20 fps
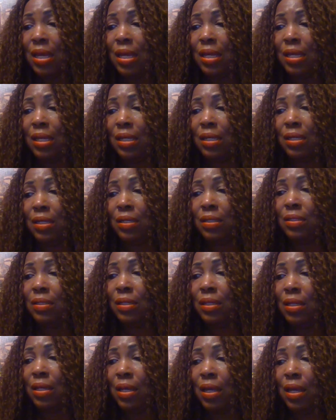And
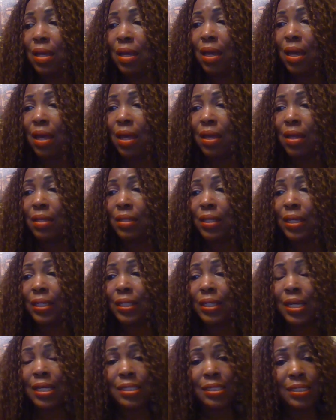
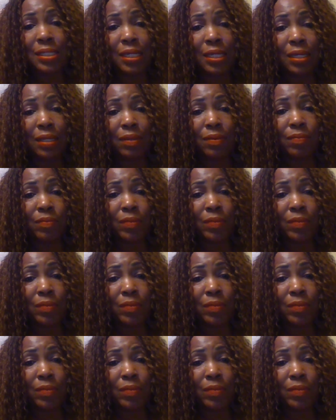like I say,